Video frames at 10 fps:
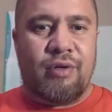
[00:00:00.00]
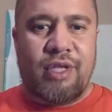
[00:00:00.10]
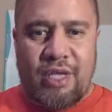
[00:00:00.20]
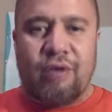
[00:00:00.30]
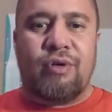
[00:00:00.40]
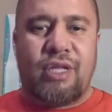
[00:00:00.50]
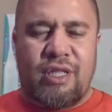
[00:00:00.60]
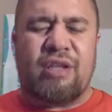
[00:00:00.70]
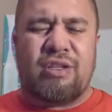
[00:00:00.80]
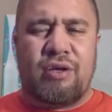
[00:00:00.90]
Kia ora
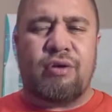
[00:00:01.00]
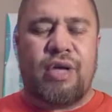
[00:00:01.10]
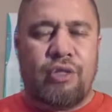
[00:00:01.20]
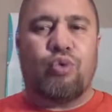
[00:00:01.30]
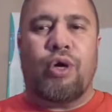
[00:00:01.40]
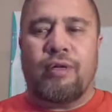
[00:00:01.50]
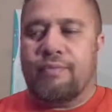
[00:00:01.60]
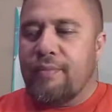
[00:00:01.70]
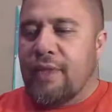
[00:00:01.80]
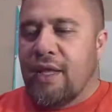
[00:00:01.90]
tātou katoa.
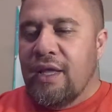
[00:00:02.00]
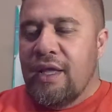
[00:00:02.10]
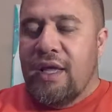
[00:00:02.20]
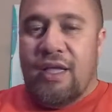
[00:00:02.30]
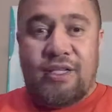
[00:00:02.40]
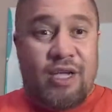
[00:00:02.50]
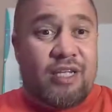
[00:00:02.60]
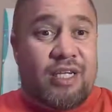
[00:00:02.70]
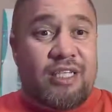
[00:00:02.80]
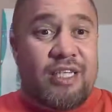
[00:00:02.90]
So as
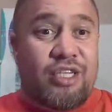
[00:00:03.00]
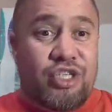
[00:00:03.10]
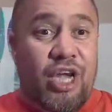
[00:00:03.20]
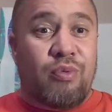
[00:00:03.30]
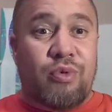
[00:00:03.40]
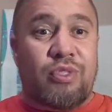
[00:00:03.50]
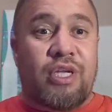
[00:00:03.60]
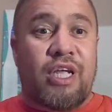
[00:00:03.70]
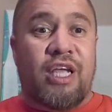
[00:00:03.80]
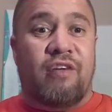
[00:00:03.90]
I said, Che Wilson
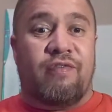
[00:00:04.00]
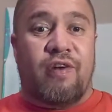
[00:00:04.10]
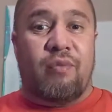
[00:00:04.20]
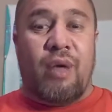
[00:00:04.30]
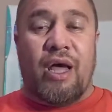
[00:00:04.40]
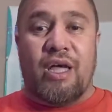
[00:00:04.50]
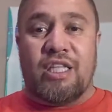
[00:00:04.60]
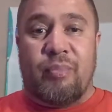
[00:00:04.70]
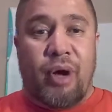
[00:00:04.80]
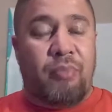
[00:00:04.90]
here from Te
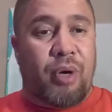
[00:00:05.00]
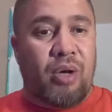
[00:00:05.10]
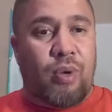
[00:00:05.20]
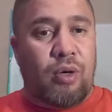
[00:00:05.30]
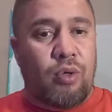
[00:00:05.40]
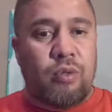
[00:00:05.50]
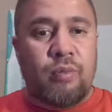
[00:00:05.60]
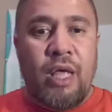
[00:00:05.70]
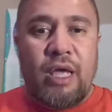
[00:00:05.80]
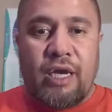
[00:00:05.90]
Pai Pai Waho,
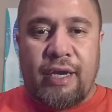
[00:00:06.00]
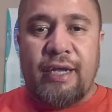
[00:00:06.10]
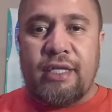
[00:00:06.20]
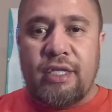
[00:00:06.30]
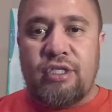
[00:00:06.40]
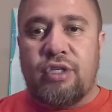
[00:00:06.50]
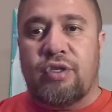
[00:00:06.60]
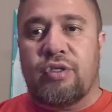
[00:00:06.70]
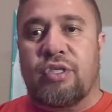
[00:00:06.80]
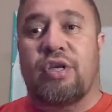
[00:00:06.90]
connecting to
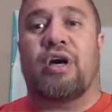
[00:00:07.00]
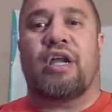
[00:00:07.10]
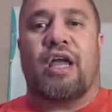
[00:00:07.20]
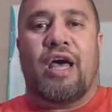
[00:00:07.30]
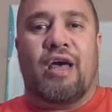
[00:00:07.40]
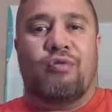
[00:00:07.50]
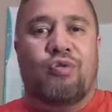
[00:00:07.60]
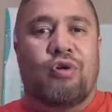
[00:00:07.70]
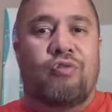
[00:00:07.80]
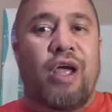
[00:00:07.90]
you tonight
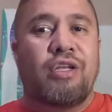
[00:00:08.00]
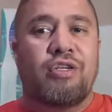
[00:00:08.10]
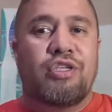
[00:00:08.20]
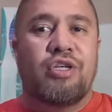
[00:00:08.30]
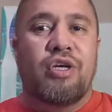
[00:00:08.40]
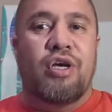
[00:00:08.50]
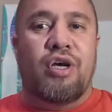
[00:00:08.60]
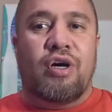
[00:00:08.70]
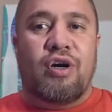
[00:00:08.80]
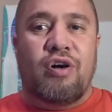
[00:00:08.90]
through a range
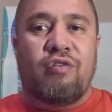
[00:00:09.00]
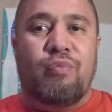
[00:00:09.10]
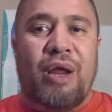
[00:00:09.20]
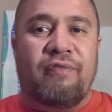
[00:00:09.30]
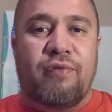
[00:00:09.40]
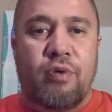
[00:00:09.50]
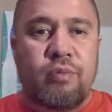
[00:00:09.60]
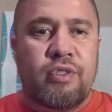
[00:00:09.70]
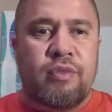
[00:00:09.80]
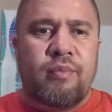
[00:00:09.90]
of
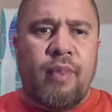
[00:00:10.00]
platforms.